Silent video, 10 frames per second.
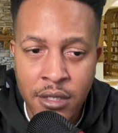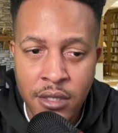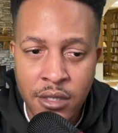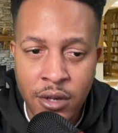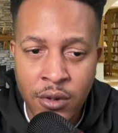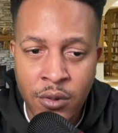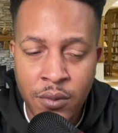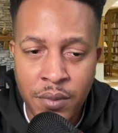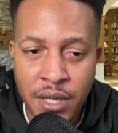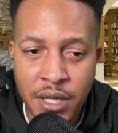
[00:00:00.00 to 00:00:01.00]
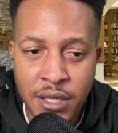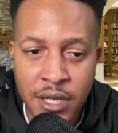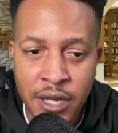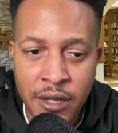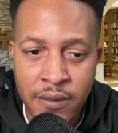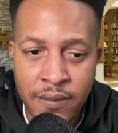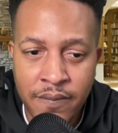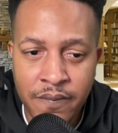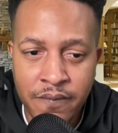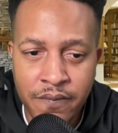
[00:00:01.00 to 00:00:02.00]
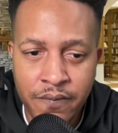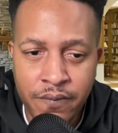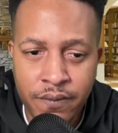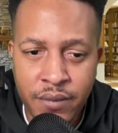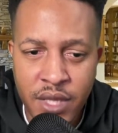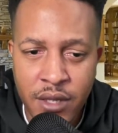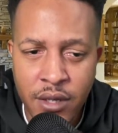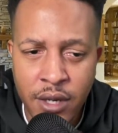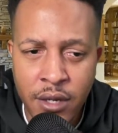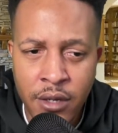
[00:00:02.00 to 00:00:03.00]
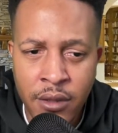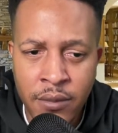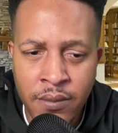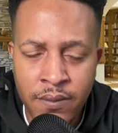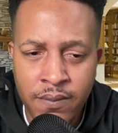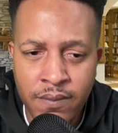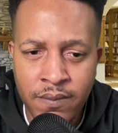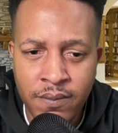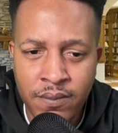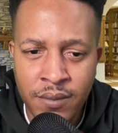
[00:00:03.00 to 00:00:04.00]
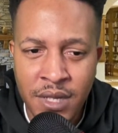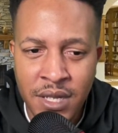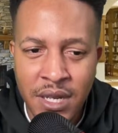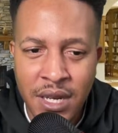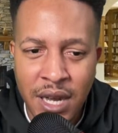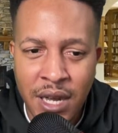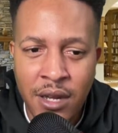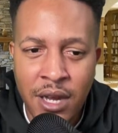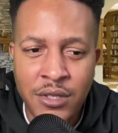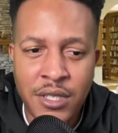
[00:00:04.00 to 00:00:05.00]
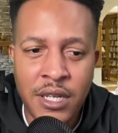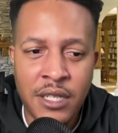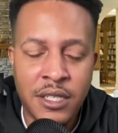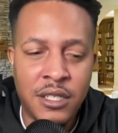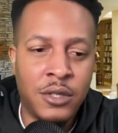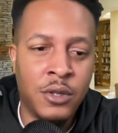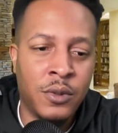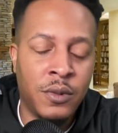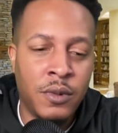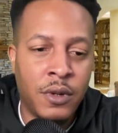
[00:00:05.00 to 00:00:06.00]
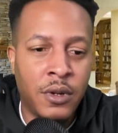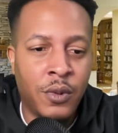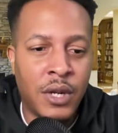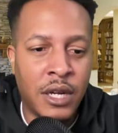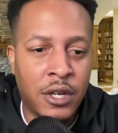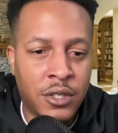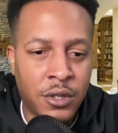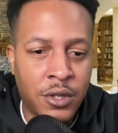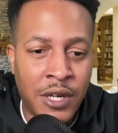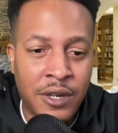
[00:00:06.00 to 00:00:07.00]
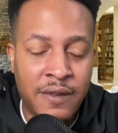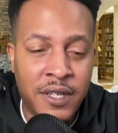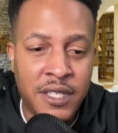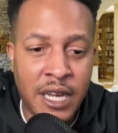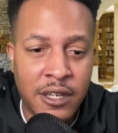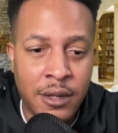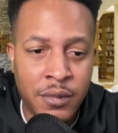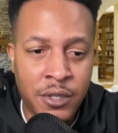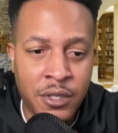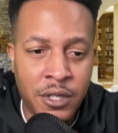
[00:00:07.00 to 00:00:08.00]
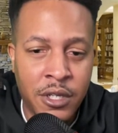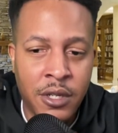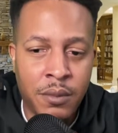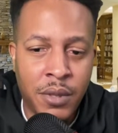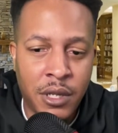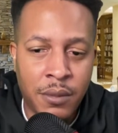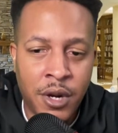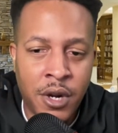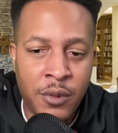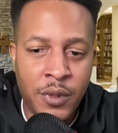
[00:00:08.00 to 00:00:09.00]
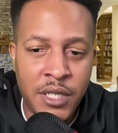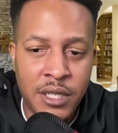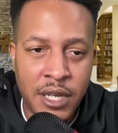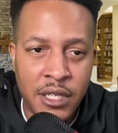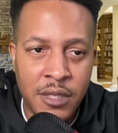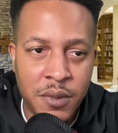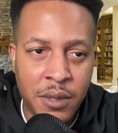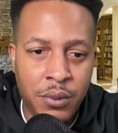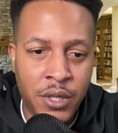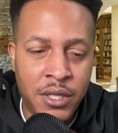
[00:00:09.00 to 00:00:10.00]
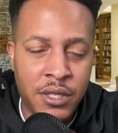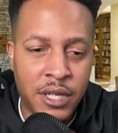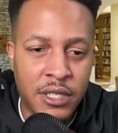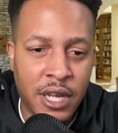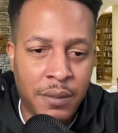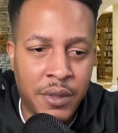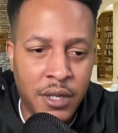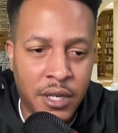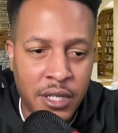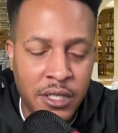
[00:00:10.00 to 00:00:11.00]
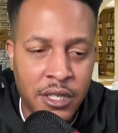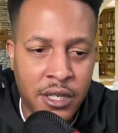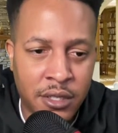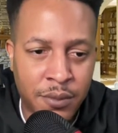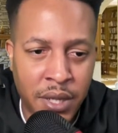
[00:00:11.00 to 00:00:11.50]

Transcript: So because of that, um, I'll say like this too, but I also know I don't have the exact numbers, but Lamar, when he's laying this many points, has not been good ATS.